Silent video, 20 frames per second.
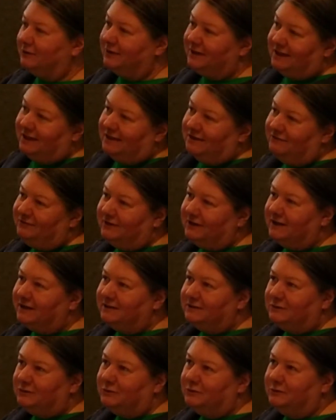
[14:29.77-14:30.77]
again, if you're gonna
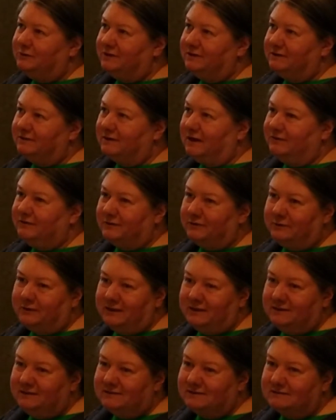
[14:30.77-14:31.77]
do it with other
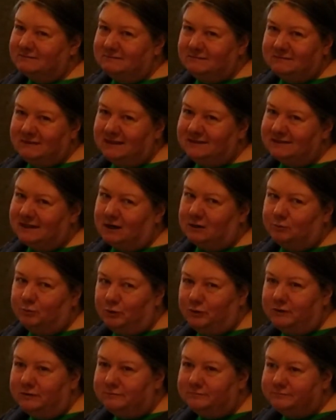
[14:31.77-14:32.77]
Greens, let's
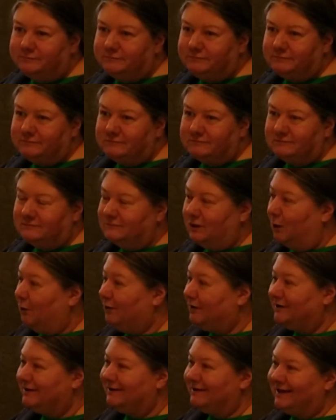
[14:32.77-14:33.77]
carpool,
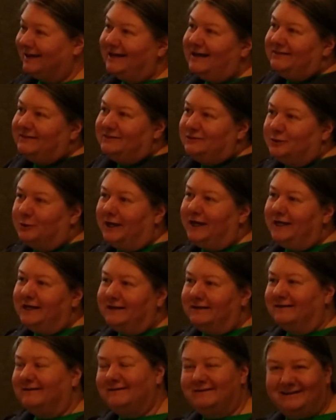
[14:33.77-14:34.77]
or get on the
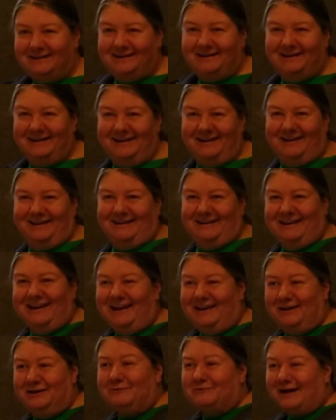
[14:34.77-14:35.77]
train.
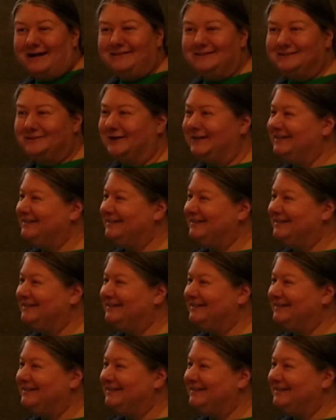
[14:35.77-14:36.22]
You can ride the train to